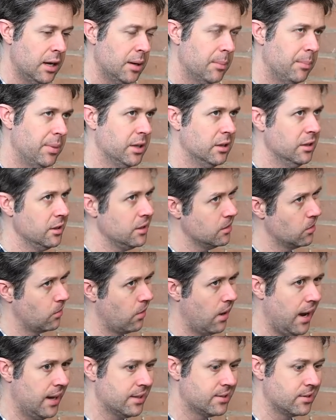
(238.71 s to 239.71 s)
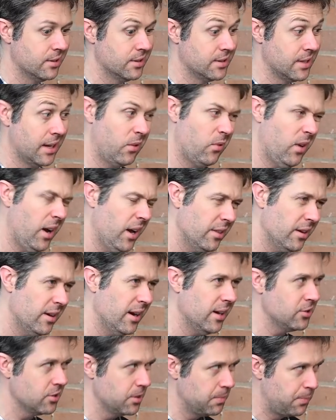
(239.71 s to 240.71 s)
But you look at the roster, it's like, wow, they're
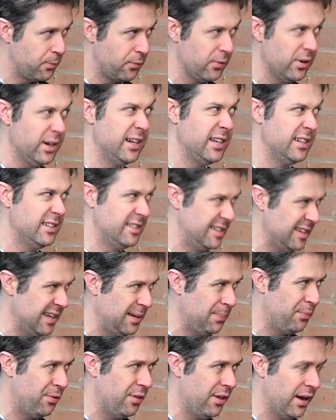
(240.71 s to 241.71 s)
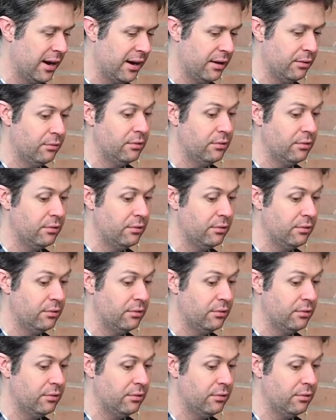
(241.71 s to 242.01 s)
actually pretty deep there. It